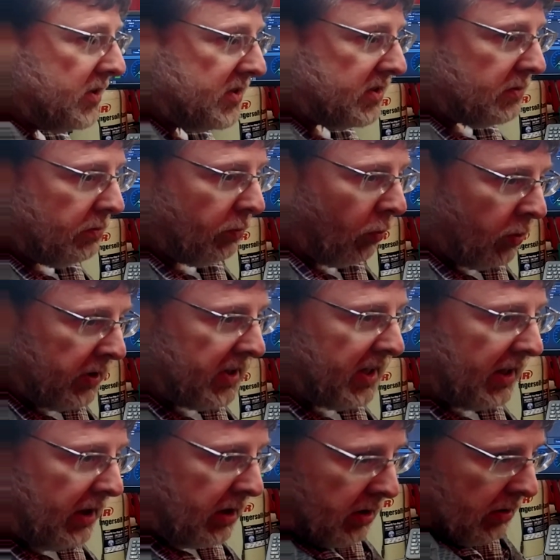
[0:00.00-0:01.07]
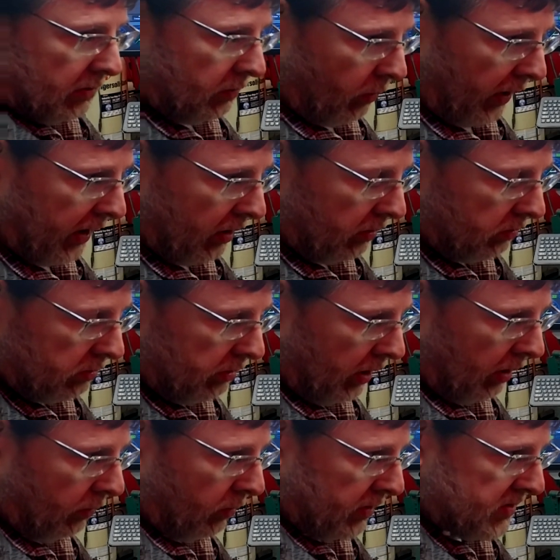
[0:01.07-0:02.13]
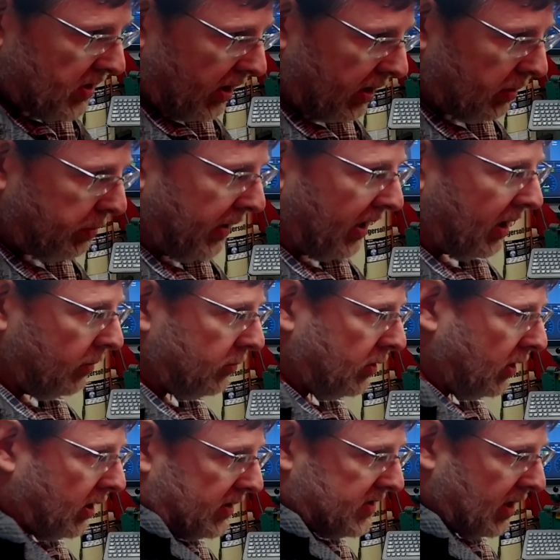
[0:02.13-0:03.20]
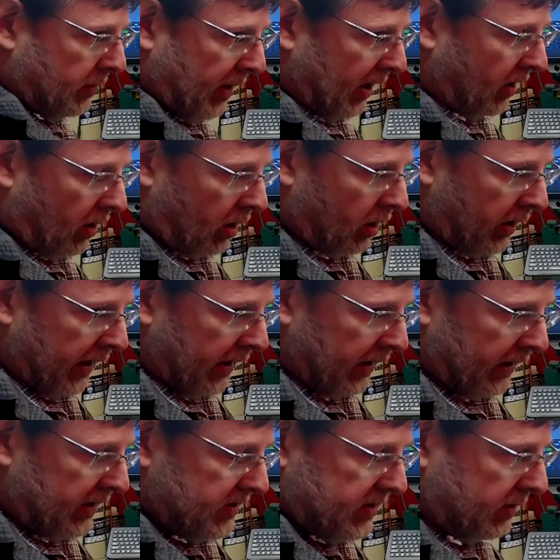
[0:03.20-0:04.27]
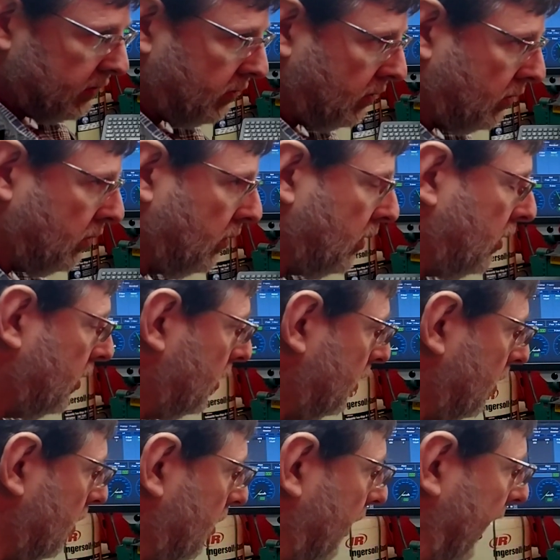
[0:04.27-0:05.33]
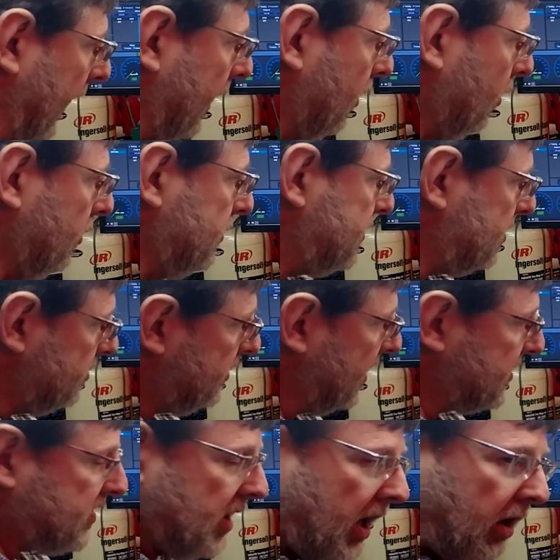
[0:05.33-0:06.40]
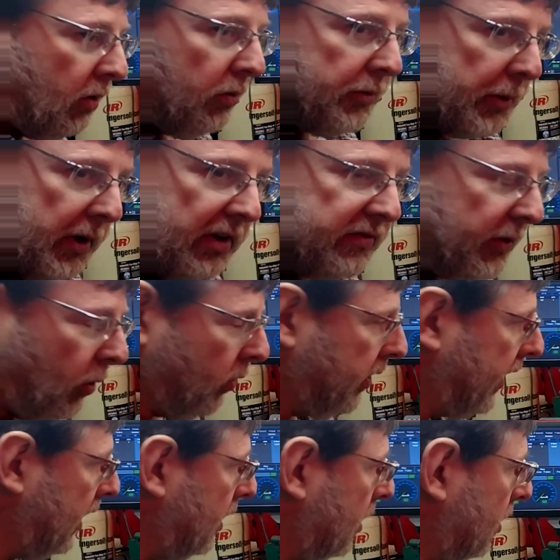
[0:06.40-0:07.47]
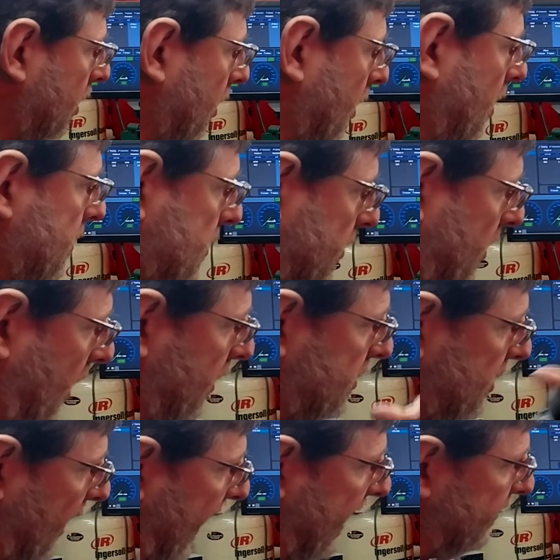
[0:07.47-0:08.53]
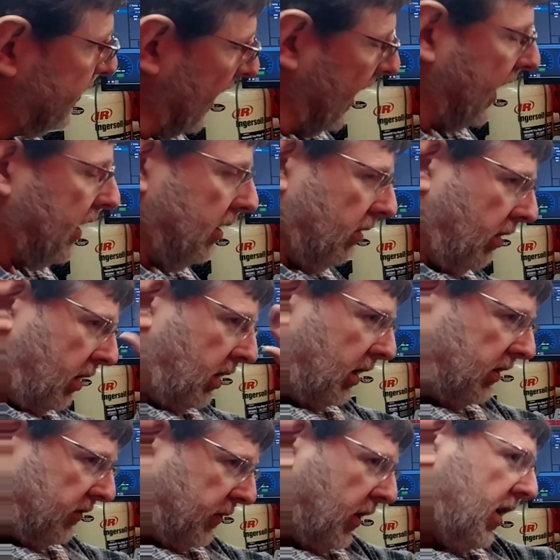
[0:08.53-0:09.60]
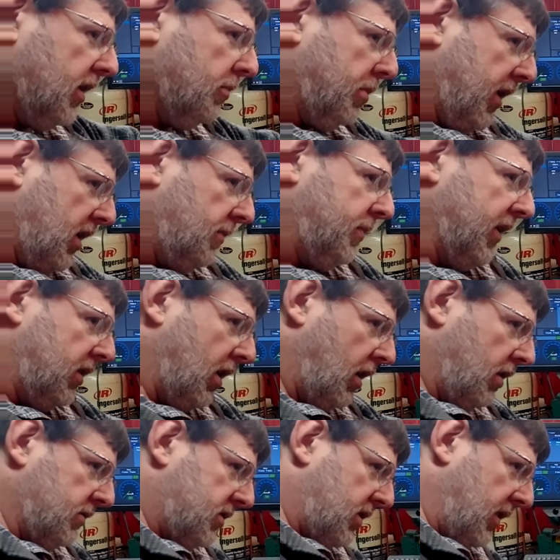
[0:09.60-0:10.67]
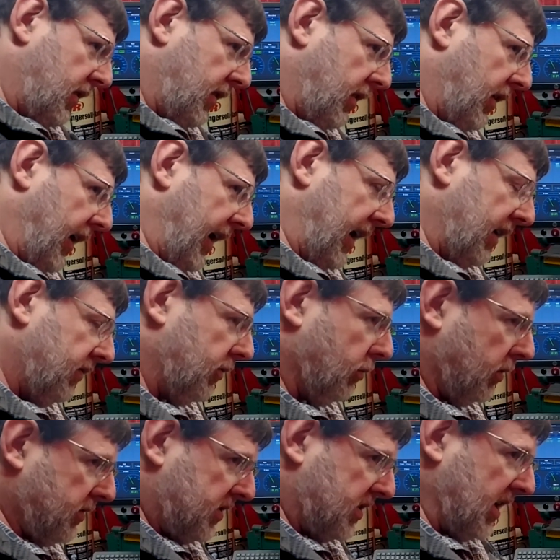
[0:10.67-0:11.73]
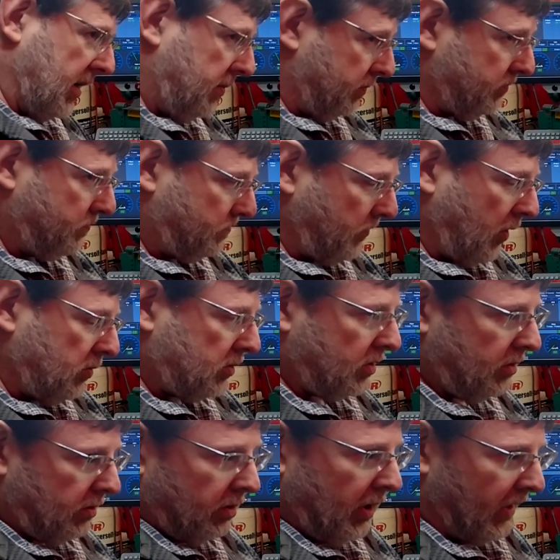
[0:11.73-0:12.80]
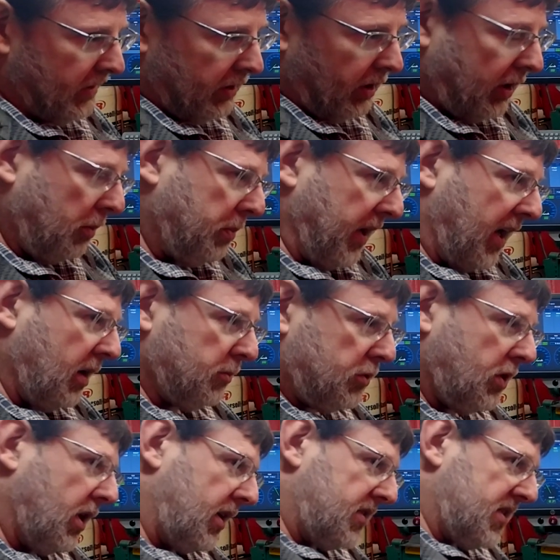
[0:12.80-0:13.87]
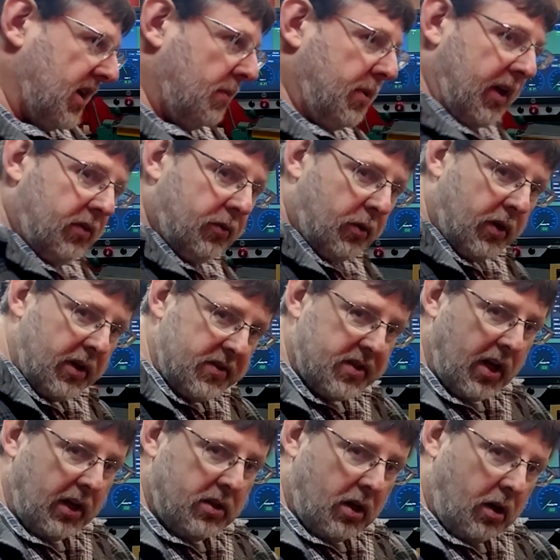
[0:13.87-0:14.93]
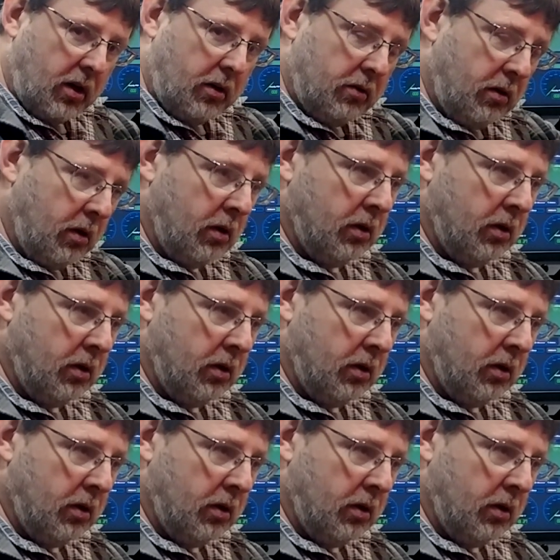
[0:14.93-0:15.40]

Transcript: is 110. Well, you know, one's like the pickup trucks. They make R90s and L's. This is a L340. If it turns left-handed, looking at the front of the pump, it turns to the left. Where most of your, like your pickup truck CP3s, they turn